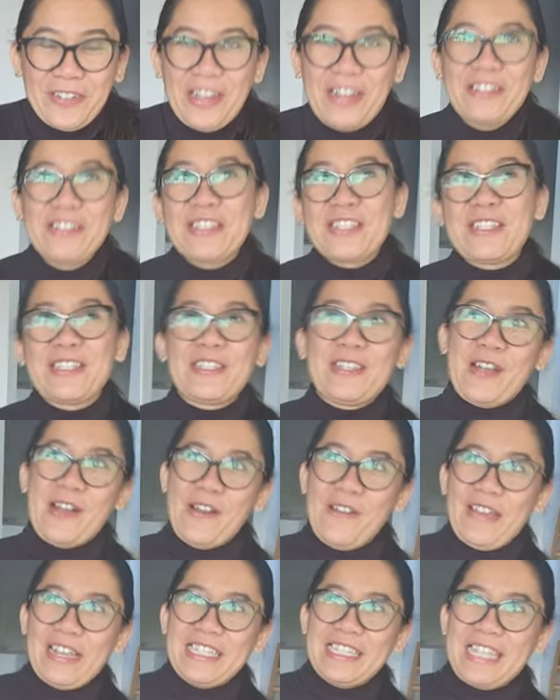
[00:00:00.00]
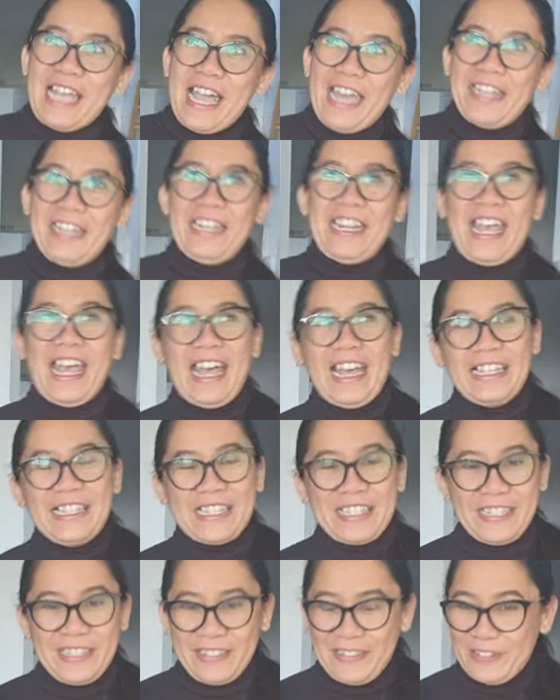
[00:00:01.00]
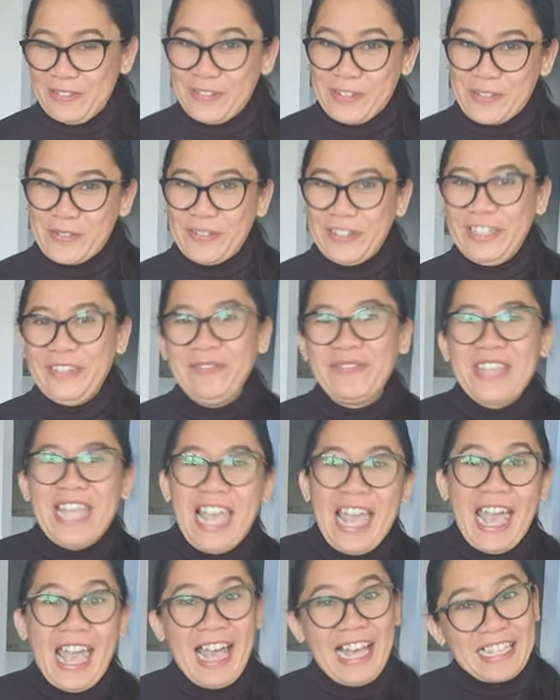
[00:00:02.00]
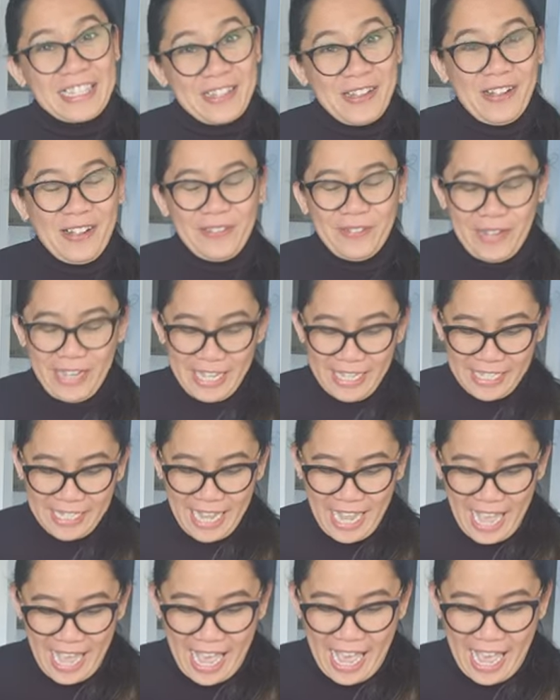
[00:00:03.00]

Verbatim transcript: I was so excited as usual, as always.